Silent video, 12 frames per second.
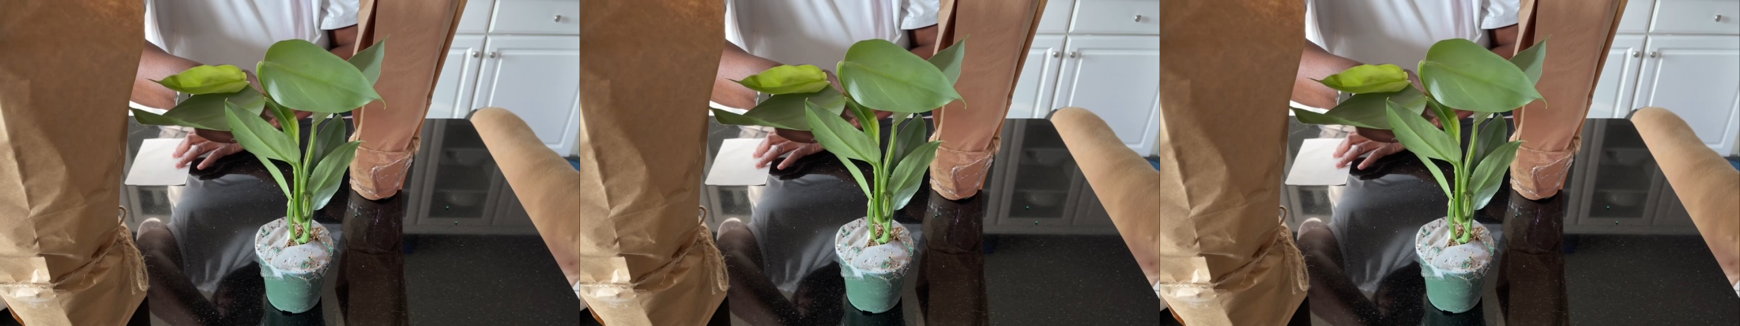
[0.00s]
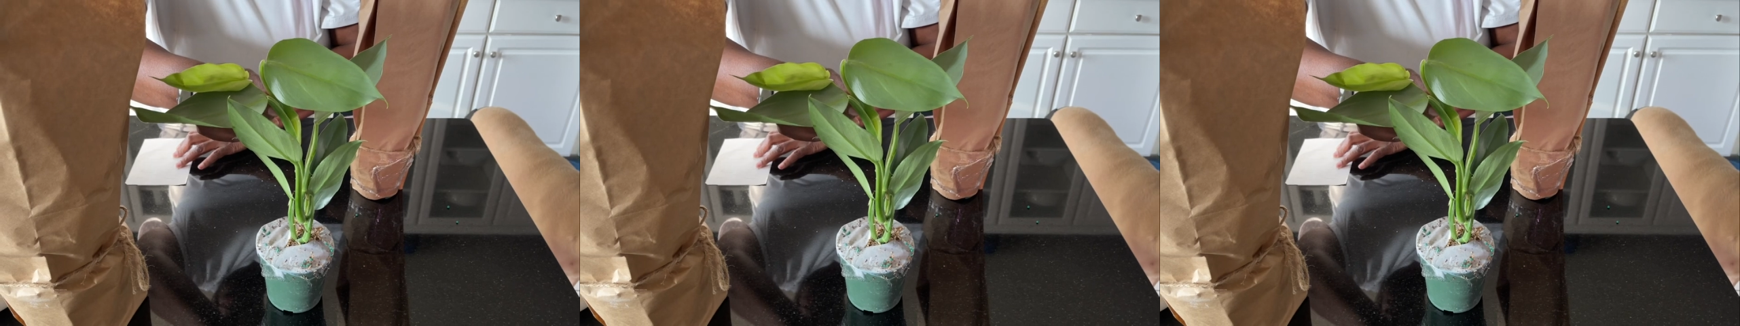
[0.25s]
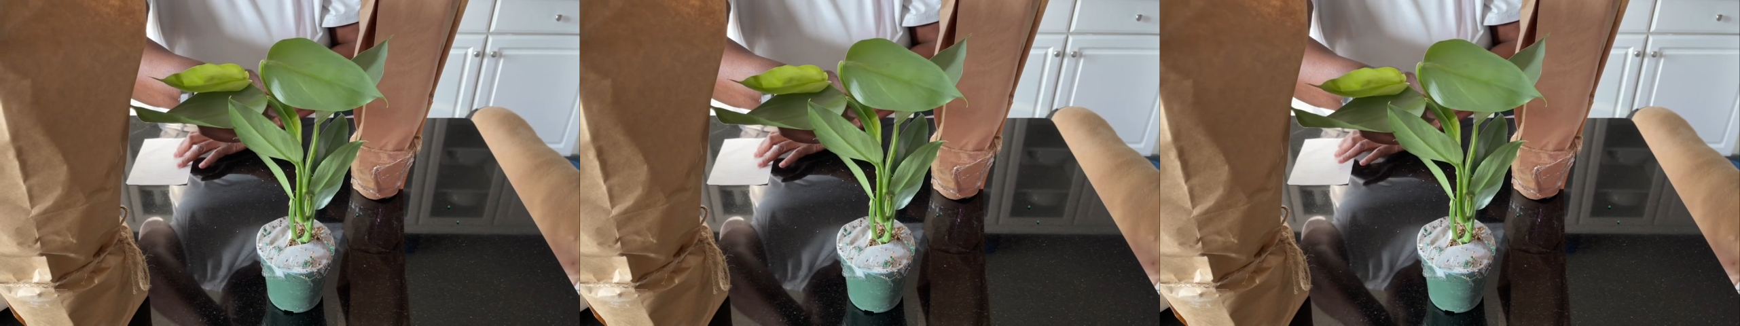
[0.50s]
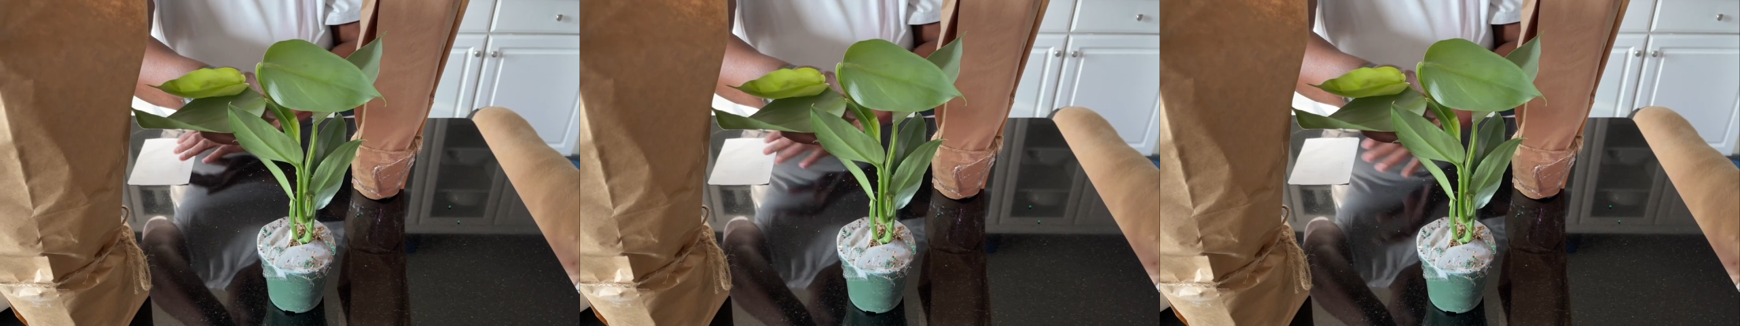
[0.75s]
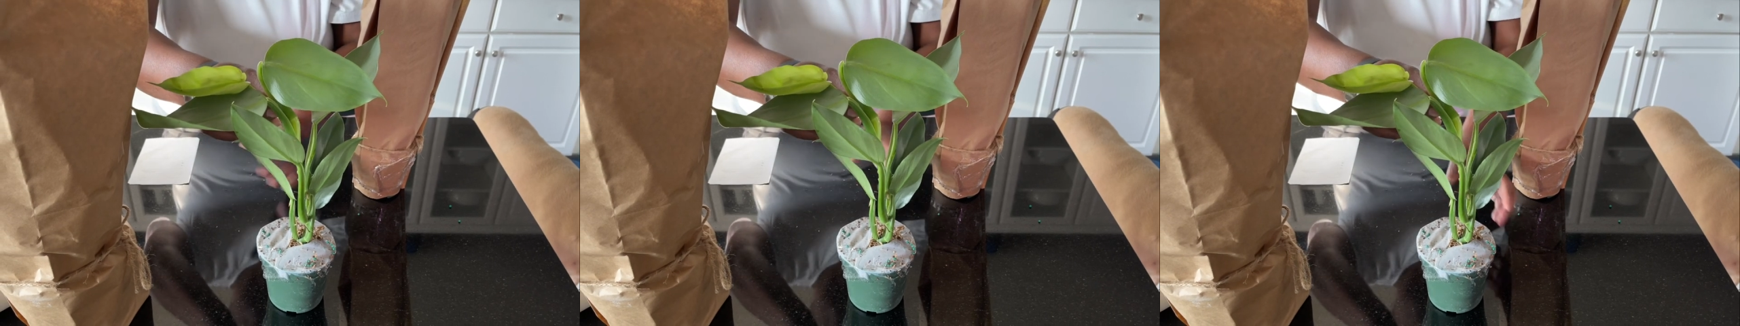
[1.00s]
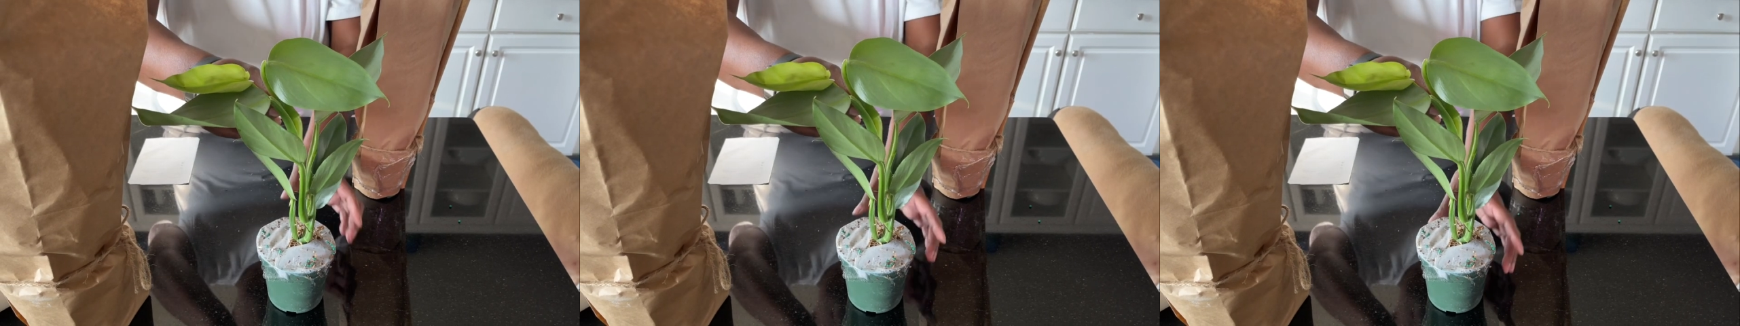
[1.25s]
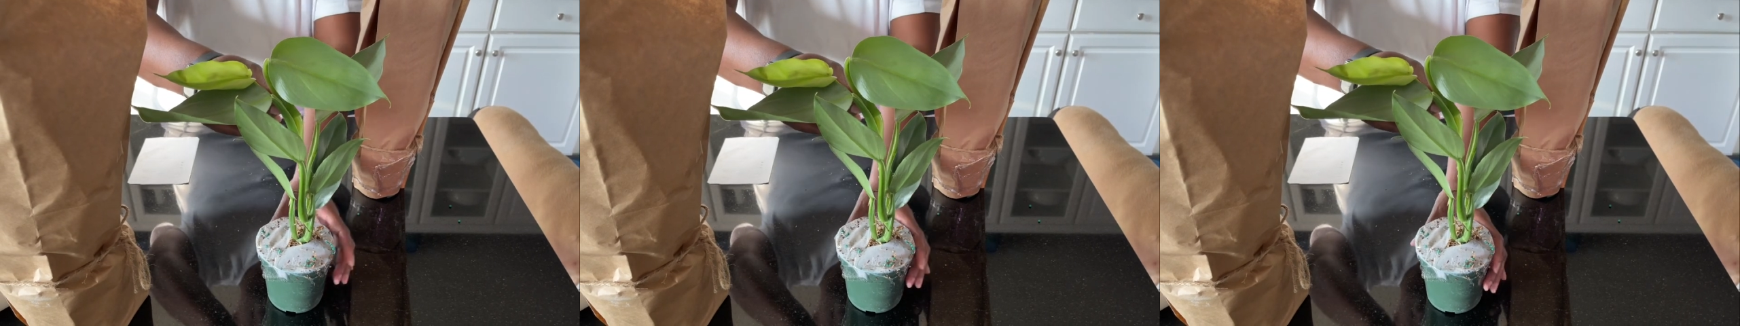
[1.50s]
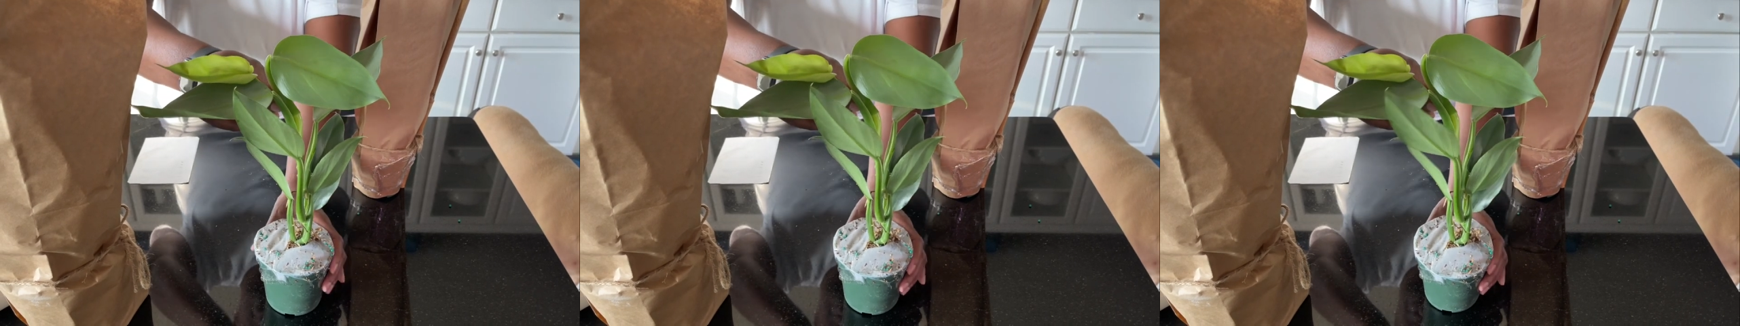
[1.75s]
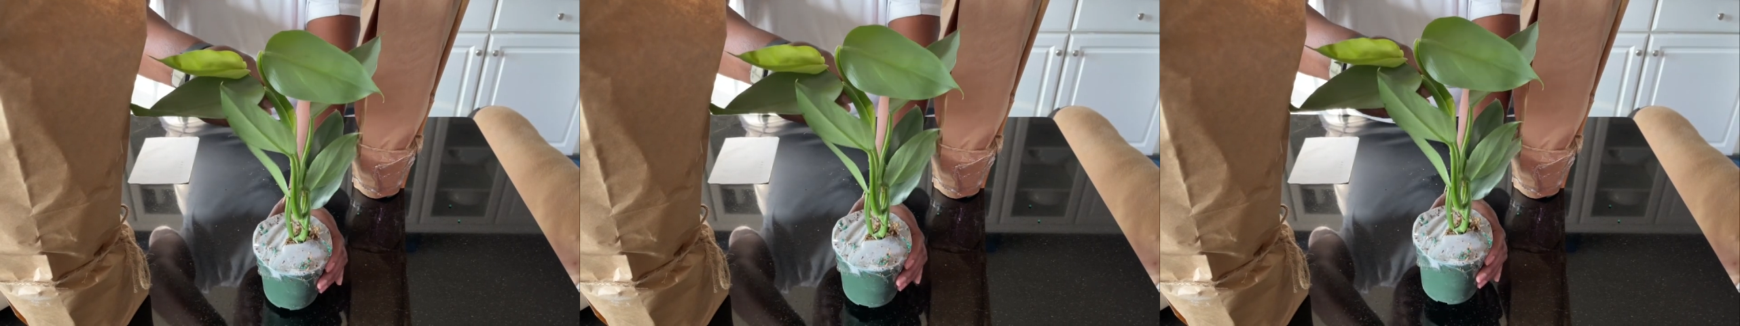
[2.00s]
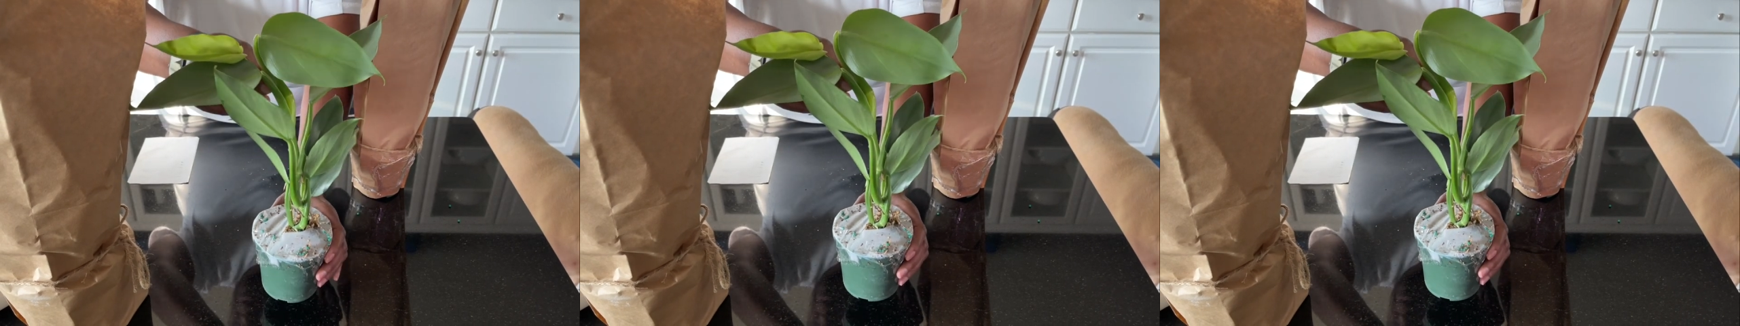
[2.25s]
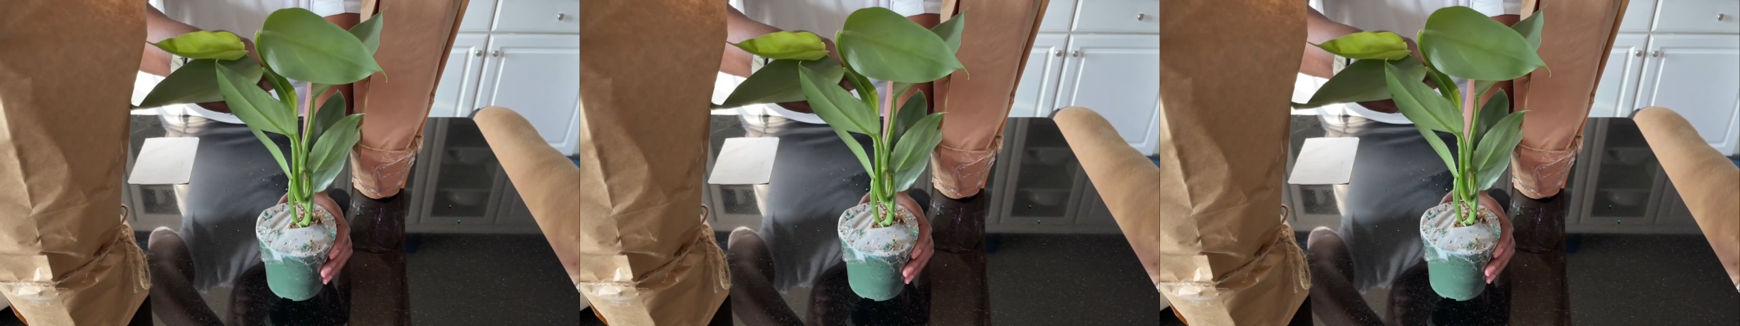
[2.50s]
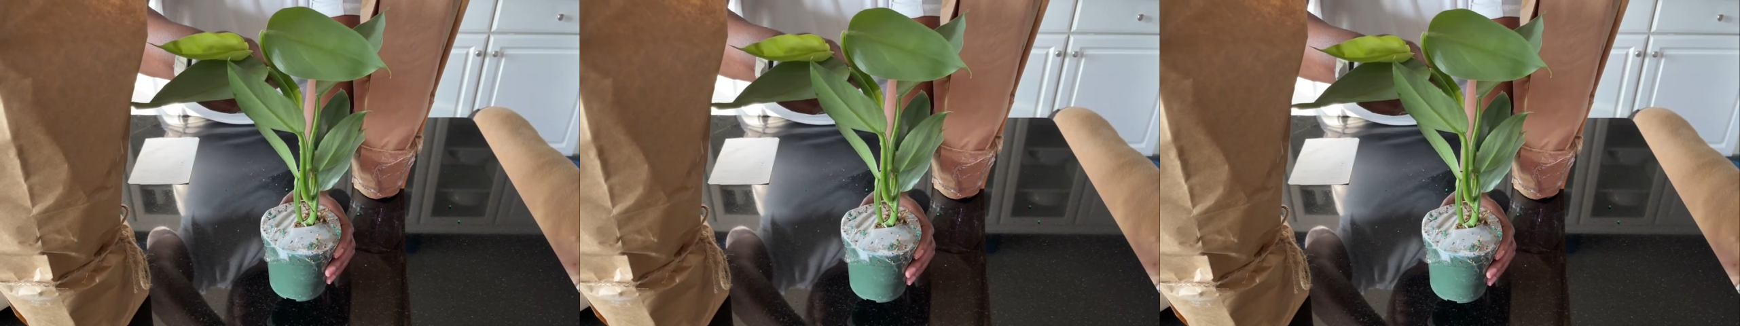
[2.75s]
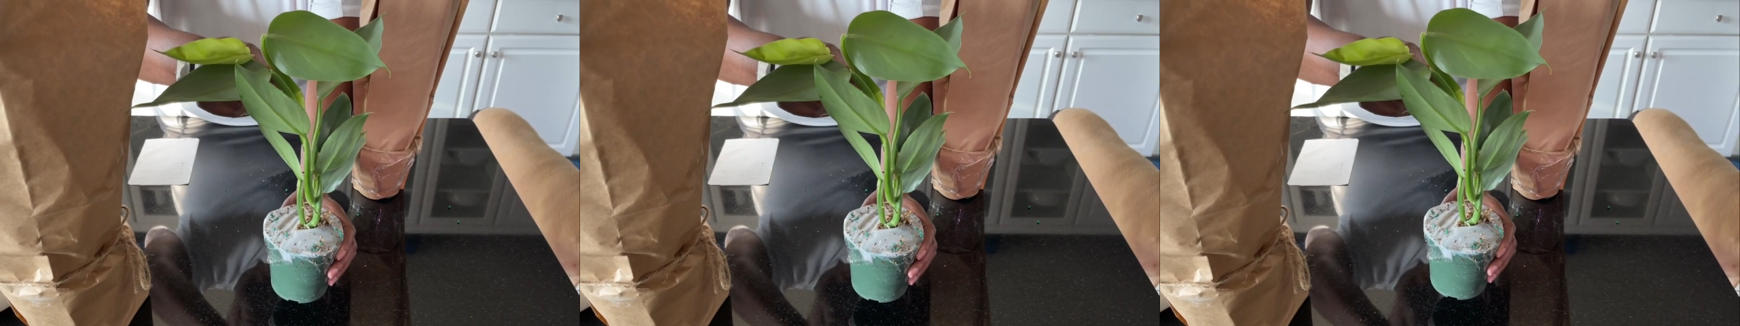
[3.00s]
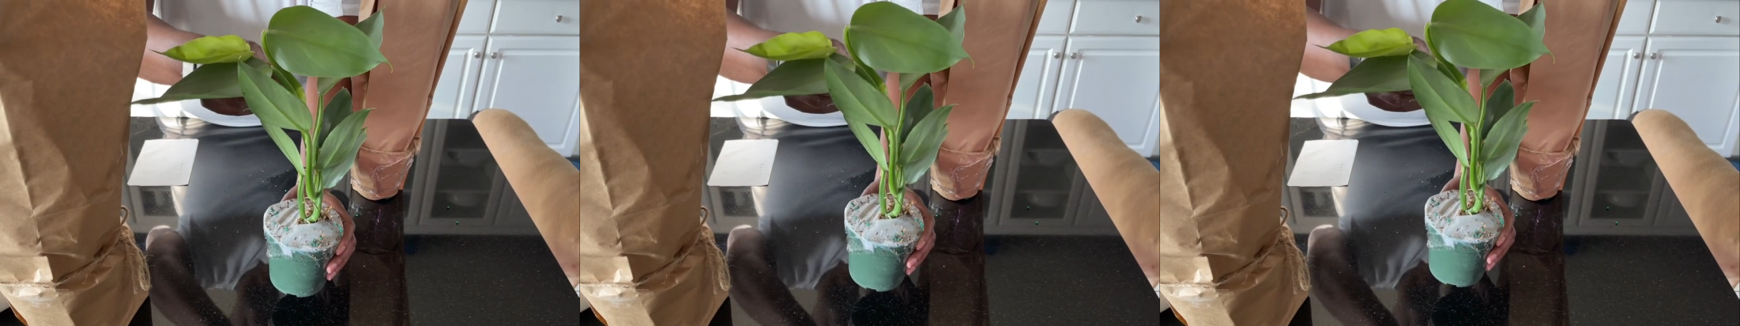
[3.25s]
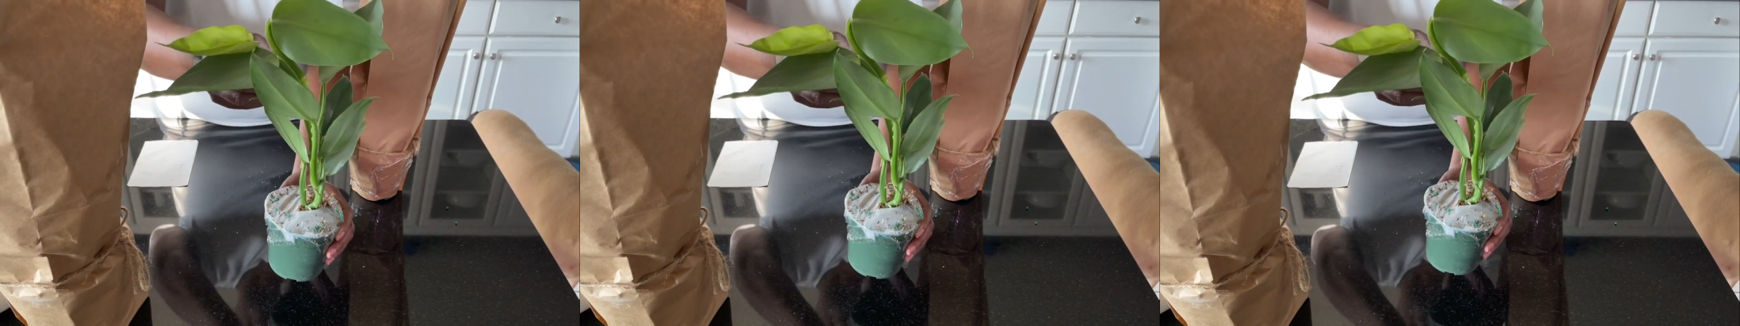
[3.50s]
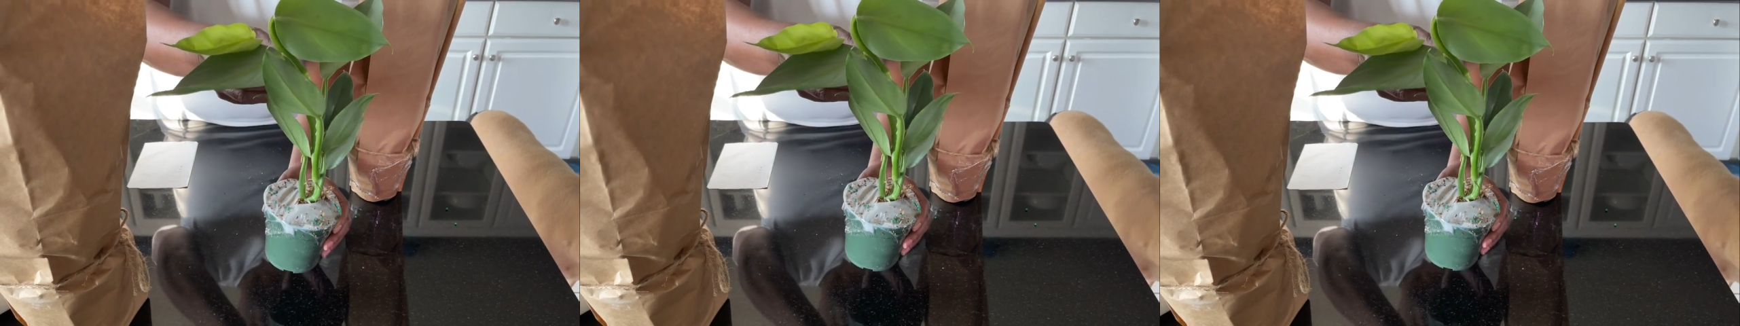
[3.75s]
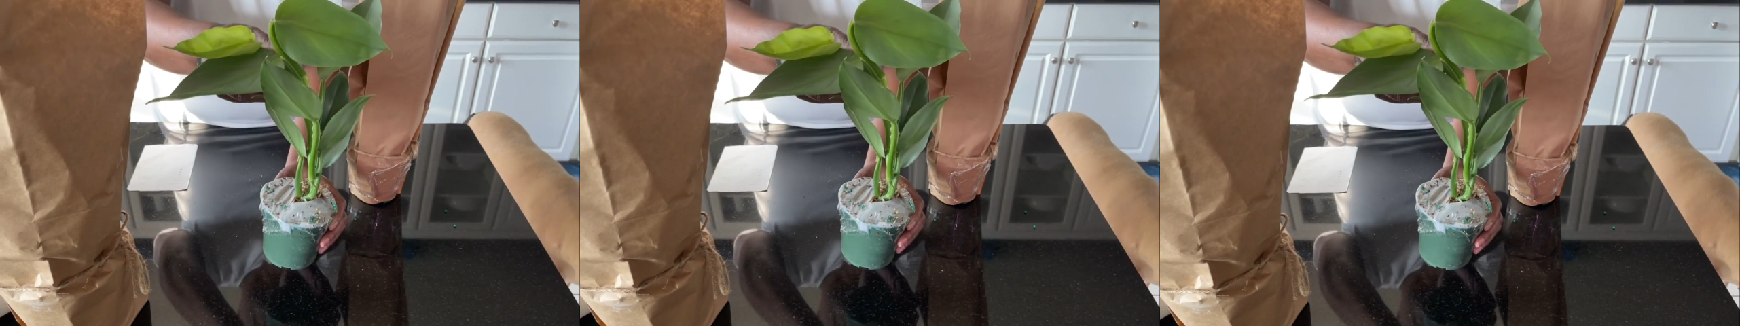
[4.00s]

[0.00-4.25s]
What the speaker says: (no speaker visible)